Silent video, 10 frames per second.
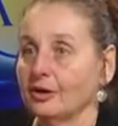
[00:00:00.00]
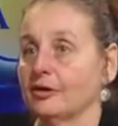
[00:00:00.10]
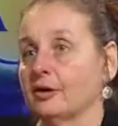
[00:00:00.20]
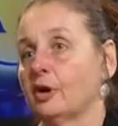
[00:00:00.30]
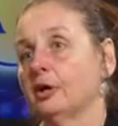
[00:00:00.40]

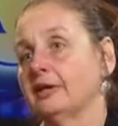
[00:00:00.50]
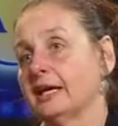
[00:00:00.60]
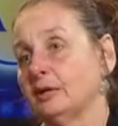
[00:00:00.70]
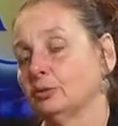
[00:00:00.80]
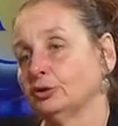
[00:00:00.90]
they're
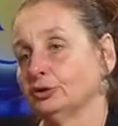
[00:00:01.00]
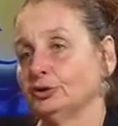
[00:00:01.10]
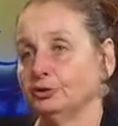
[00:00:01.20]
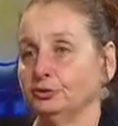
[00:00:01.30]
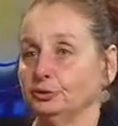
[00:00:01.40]
unable
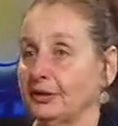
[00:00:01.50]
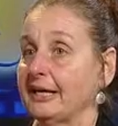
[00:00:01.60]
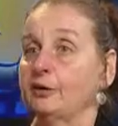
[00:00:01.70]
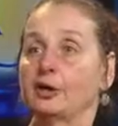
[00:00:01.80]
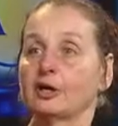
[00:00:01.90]
to
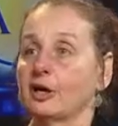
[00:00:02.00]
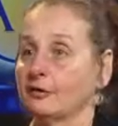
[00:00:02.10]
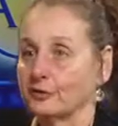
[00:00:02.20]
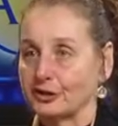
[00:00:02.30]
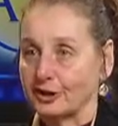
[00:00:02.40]
carry on a
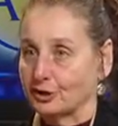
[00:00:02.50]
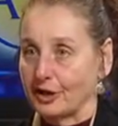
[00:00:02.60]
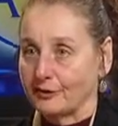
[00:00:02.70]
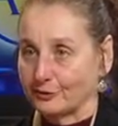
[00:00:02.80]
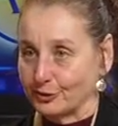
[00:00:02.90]
conversation
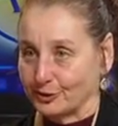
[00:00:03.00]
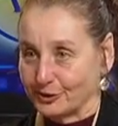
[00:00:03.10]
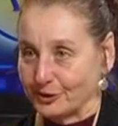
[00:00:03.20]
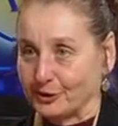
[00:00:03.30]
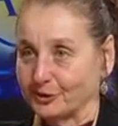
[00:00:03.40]
after
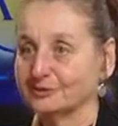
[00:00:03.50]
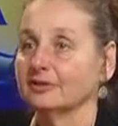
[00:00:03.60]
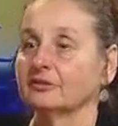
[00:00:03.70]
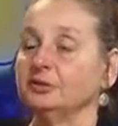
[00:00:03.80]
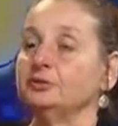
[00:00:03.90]

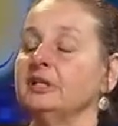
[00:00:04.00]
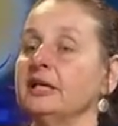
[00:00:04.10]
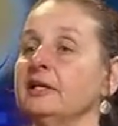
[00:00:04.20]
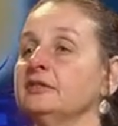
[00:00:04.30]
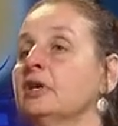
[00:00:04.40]
a few
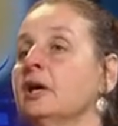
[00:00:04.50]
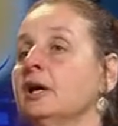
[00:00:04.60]
days.